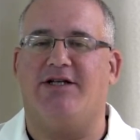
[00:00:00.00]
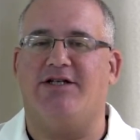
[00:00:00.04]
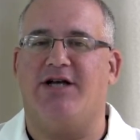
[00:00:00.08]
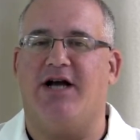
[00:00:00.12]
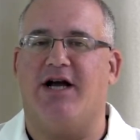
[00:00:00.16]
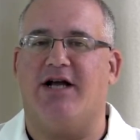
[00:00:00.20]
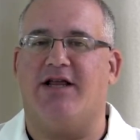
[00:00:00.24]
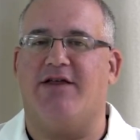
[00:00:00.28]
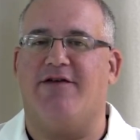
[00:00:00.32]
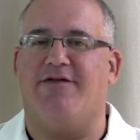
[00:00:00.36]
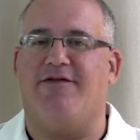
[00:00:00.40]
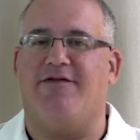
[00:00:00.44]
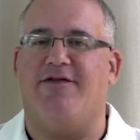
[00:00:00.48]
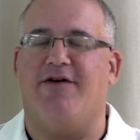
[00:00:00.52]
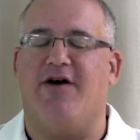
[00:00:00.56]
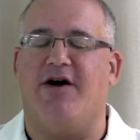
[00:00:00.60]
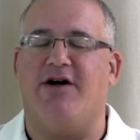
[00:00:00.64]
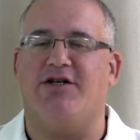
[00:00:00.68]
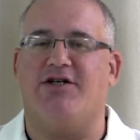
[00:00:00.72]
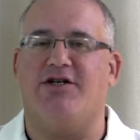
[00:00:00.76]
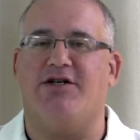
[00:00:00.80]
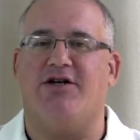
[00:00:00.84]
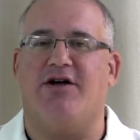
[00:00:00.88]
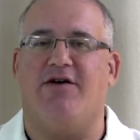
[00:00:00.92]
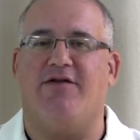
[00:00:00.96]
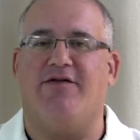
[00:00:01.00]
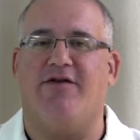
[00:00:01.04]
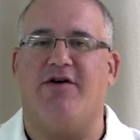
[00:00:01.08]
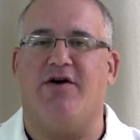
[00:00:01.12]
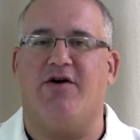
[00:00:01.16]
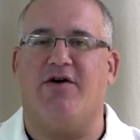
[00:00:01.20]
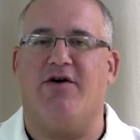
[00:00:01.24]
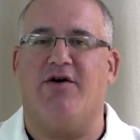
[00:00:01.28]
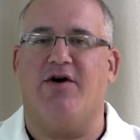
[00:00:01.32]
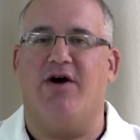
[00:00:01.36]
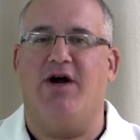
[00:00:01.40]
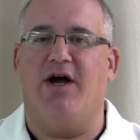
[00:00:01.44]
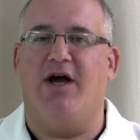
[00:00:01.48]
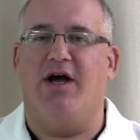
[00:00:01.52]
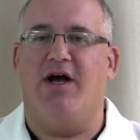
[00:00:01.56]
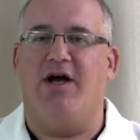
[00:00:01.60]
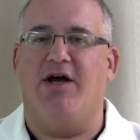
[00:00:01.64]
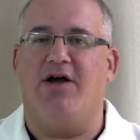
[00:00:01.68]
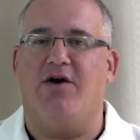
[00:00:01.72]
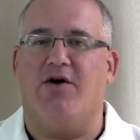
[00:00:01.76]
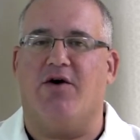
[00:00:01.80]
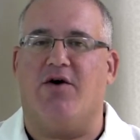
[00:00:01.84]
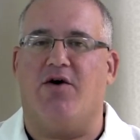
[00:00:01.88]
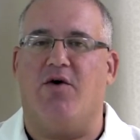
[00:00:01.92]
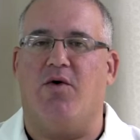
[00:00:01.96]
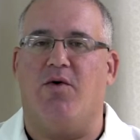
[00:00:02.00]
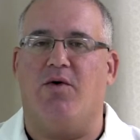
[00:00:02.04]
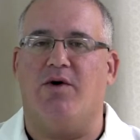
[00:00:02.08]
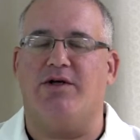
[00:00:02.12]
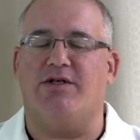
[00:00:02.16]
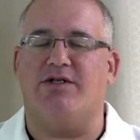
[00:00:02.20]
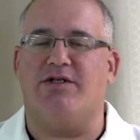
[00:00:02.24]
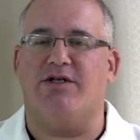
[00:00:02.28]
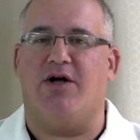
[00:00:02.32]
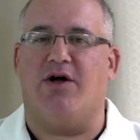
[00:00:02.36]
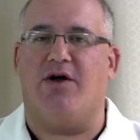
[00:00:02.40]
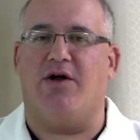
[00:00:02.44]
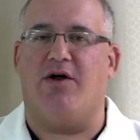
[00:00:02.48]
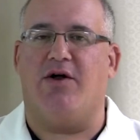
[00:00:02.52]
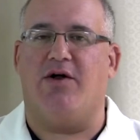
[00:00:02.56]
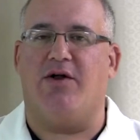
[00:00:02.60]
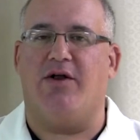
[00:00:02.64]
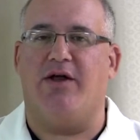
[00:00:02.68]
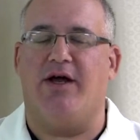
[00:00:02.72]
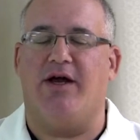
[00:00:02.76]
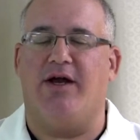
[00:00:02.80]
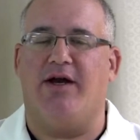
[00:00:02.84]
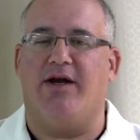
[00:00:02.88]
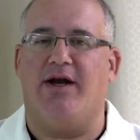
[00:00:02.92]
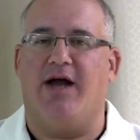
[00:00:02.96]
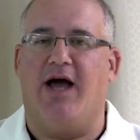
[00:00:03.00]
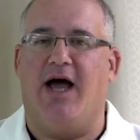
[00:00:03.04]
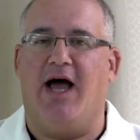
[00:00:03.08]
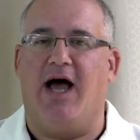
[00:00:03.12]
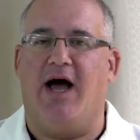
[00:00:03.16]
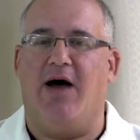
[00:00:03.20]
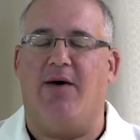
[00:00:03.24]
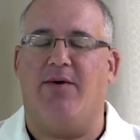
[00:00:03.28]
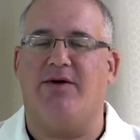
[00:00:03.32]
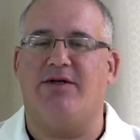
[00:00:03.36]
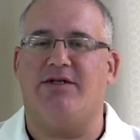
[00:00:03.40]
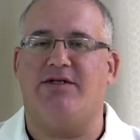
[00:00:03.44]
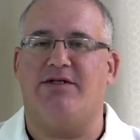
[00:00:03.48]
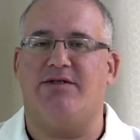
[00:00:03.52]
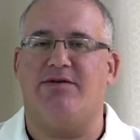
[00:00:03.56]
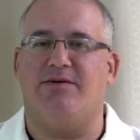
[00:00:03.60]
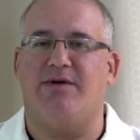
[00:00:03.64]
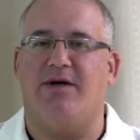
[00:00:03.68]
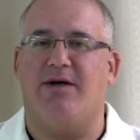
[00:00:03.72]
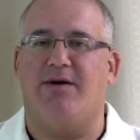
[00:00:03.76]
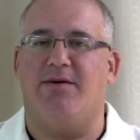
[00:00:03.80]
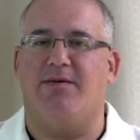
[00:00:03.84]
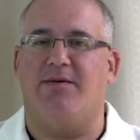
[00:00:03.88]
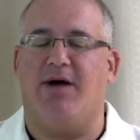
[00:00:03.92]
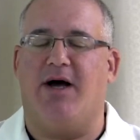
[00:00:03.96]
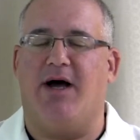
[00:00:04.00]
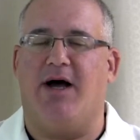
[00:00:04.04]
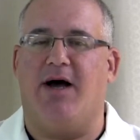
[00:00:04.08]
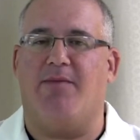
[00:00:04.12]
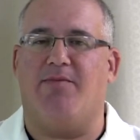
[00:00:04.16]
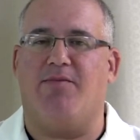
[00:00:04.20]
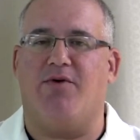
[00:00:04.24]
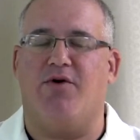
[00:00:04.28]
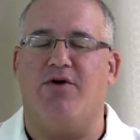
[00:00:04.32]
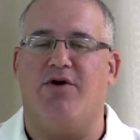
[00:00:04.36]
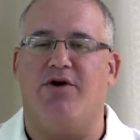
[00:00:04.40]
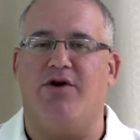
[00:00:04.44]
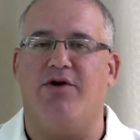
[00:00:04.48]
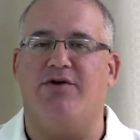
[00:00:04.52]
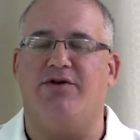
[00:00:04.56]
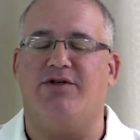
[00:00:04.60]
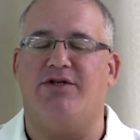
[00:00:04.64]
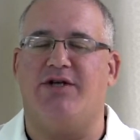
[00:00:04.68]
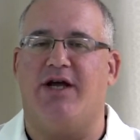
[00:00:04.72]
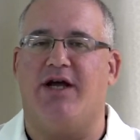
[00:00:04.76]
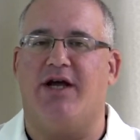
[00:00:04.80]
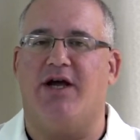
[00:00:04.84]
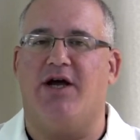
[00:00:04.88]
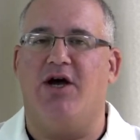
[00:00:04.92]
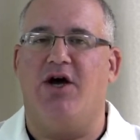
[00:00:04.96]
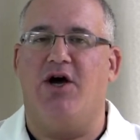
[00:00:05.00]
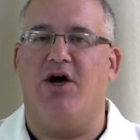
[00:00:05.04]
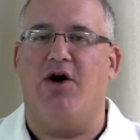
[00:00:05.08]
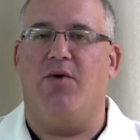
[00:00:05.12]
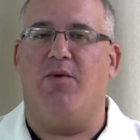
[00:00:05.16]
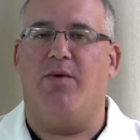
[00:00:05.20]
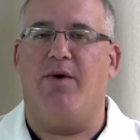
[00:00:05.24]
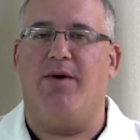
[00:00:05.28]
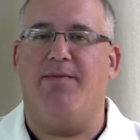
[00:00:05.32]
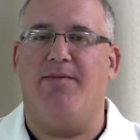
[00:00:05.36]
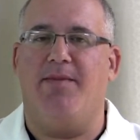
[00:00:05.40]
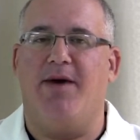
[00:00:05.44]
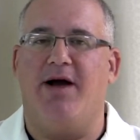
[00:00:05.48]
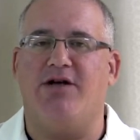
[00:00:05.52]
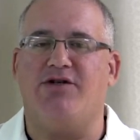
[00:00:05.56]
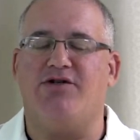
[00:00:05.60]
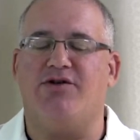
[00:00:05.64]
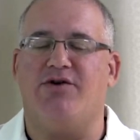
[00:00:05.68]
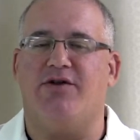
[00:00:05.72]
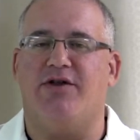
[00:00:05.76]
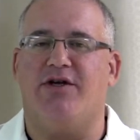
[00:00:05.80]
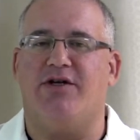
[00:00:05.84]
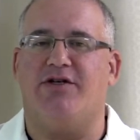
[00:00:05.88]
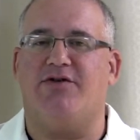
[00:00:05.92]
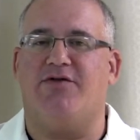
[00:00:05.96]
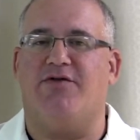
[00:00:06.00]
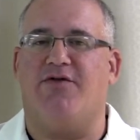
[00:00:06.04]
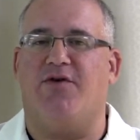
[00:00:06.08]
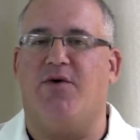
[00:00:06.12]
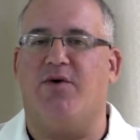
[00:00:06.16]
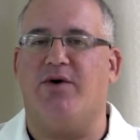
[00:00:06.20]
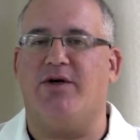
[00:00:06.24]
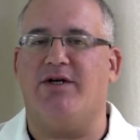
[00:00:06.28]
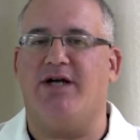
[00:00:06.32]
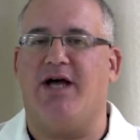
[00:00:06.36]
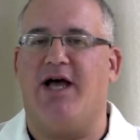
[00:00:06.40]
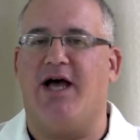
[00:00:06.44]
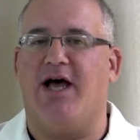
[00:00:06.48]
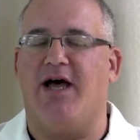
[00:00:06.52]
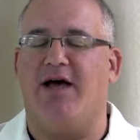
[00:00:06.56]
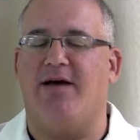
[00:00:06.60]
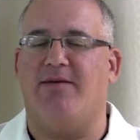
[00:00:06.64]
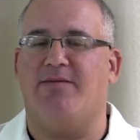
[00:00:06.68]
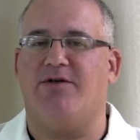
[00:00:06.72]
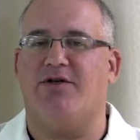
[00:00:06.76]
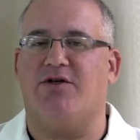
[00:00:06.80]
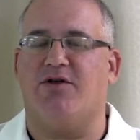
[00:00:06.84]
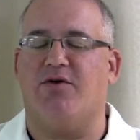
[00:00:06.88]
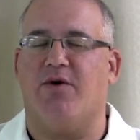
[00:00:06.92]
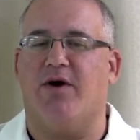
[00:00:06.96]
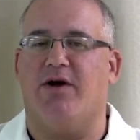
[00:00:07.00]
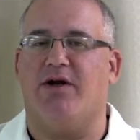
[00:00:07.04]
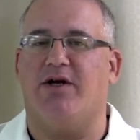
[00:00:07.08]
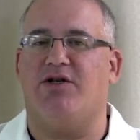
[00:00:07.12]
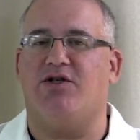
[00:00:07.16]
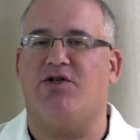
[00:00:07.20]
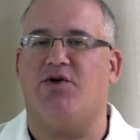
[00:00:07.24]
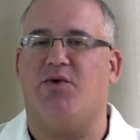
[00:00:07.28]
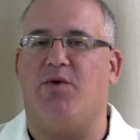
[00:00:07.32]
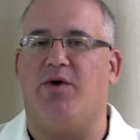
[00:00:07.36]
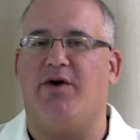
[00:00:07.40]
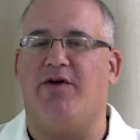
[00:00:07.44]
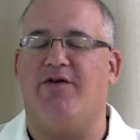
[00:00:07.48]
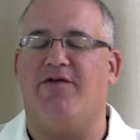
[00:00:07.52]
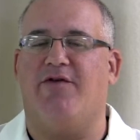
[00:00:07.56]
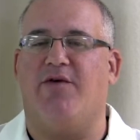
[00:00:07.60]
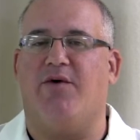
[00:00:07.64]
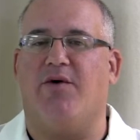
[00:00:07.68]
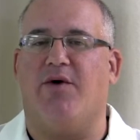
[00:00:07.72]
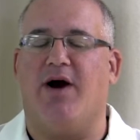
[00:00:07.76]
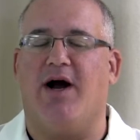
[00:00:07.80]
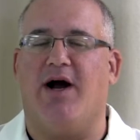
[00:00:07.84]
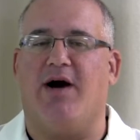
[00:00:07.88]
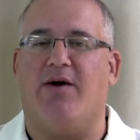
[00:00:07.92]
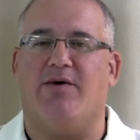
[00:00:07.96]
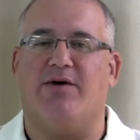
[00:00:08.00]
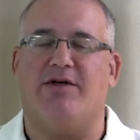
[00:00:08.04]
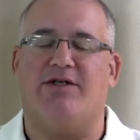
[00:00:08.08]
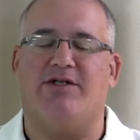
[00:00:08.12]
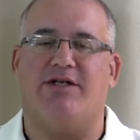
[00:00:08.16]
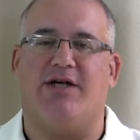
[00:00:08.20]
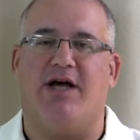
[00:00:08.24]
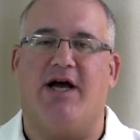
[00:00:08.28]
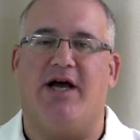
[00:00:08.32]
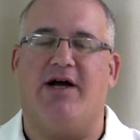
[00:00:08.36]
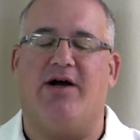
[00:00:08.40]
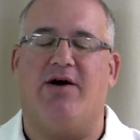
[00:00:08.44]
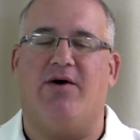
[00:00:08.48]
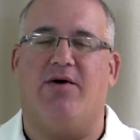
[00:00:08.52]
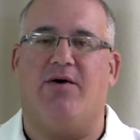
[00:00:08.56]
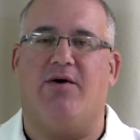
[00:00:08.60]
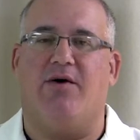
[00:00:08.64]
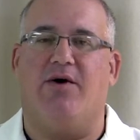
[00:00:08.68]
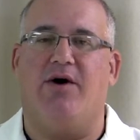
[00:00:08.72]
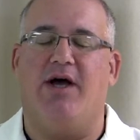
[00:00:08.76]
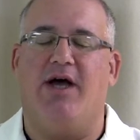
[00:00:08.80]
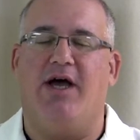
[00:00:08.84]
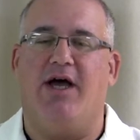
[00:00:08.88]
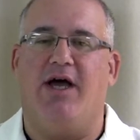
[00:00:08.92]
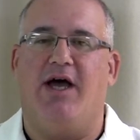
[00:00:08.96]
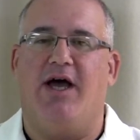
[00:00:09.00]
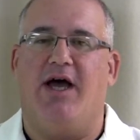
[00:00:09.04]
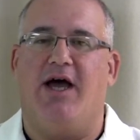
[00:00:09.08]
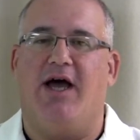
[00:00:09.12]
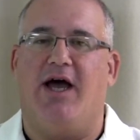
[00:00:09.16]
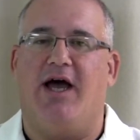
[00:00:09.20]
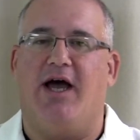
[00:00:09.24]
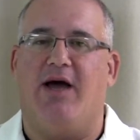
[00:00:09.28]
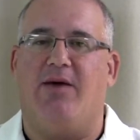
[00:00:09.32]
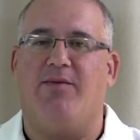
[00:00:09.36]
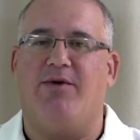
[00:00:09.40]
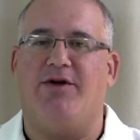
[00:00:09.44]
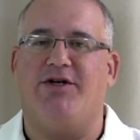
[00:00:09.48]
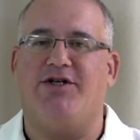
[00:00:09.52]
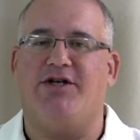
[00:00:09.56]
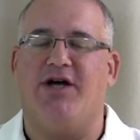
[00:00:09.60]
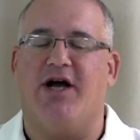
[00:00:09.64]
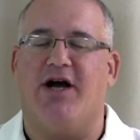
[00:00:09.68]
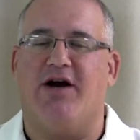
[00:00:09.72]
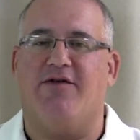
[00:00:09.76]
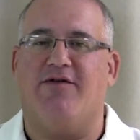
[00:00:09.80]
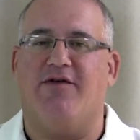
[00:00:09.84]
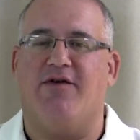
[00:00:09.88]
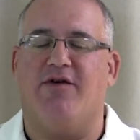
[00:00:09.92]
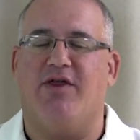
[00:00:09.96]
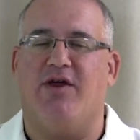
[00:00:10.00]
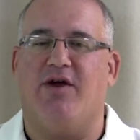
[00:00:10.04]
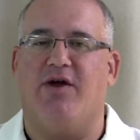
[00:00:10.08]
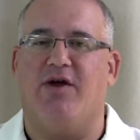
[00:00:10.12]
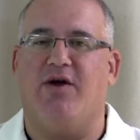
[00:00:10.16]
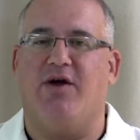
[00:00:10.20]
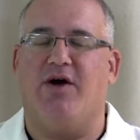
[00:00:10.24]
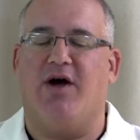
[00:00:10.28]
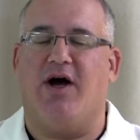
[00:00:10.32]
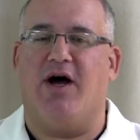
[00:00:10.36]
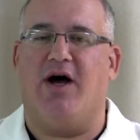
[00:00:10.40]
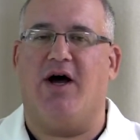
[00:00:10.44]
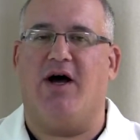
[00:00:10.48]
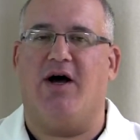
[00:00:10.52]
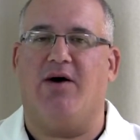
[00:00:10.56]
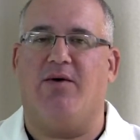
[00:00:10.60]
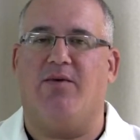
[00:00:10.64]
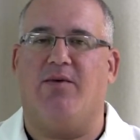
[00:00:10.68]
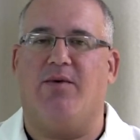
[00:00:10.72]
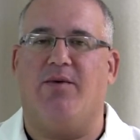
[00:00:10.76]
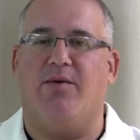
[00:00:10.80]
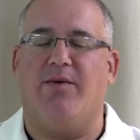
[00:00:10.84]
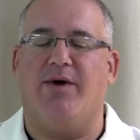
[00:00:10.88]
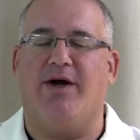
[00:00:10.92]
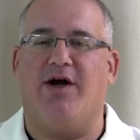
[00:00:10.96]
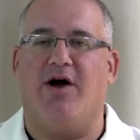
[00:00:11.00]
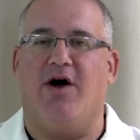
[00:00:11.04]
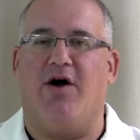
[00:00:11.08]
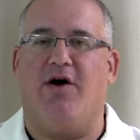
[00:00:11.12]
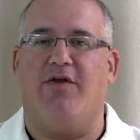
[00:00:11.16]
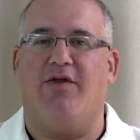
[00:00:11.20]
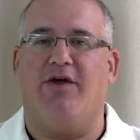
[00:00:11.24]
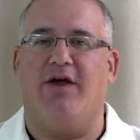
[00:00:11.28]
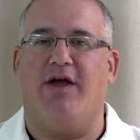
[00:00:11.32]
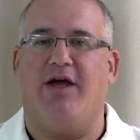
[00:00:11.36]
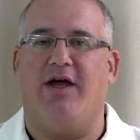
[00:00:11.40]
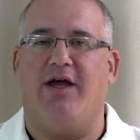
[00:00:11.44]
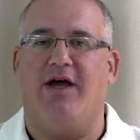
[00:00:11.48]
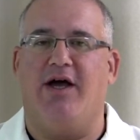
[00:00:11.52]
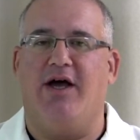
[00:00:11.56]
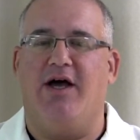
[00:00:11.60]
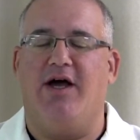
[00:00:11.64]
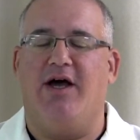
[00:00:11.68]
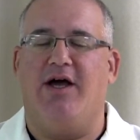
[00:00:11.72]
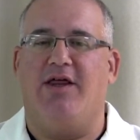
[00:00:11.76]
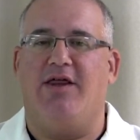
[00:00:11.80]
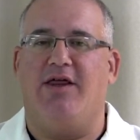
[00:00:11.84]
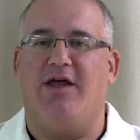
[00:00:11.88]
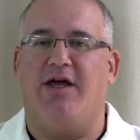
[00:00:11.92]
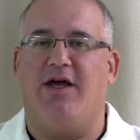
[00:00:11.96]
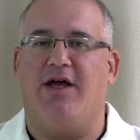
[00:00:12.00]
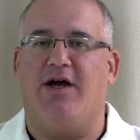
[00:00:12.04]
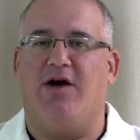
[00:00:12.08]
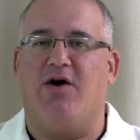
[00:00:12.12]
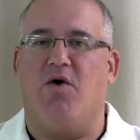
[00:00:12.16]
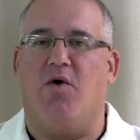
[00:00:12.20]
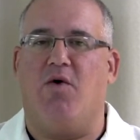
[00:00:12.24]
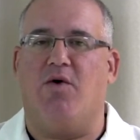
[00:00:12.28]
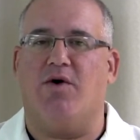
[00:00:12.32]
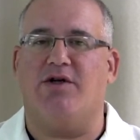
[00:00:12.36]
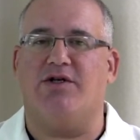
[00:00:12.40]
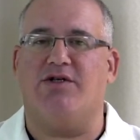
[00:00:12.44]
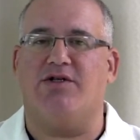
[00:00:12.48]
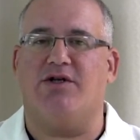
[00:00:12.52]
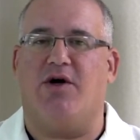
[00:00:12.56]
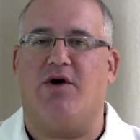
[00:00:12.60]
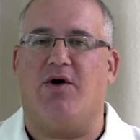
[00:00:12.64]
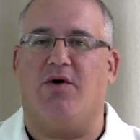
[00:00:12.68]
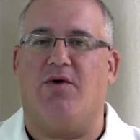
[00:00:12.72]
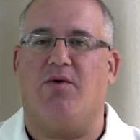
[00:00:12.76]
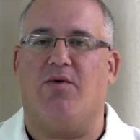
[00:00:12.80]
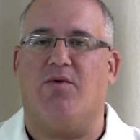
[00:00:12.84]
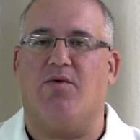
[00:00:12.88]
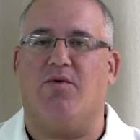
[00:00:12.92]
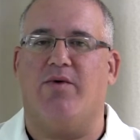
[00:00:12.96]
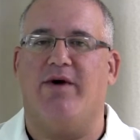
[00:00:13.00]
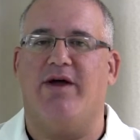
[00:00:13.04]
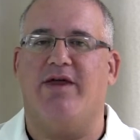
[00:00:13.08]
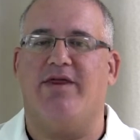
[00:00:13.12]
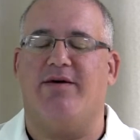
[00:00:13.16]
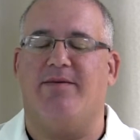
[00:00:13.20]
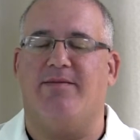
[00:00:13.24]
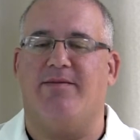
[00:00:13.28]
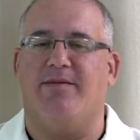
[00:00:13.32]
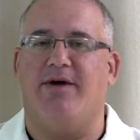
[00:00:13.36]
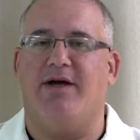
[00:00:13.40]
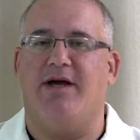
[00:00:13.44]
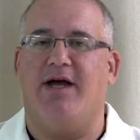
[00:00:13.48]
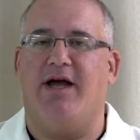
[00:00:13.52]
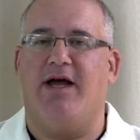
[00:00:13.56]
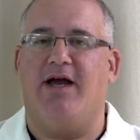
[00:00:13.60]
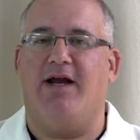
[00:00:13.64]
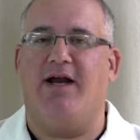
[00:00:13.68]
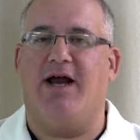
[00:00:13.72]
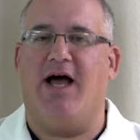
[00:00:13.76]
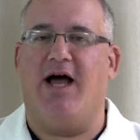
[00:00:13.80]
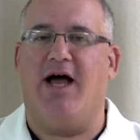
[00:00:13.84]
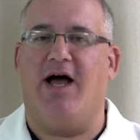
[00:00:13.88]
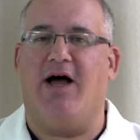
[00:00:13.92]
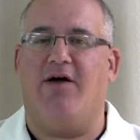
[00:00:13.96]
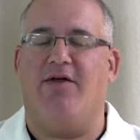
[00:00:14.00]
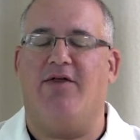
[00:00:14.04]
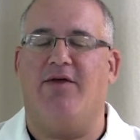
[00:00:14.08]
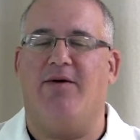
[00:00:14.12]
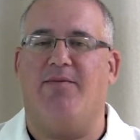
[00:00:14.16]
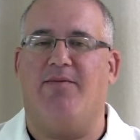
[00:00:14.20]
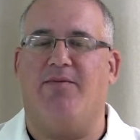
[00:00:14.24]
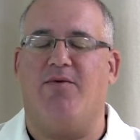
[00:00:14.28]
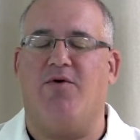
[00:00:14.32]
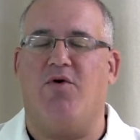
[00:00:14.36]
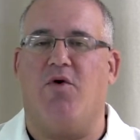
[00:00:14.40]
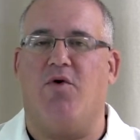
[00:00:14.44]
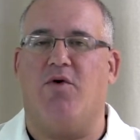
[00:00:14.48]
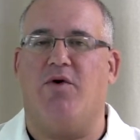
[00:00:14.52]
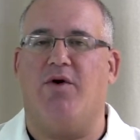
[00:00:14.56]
check the function of your cortisol and how it's producing, we measure this 4 times throughout a 24-hour cycle, and we check for the what we call the cortisol rhythm and how the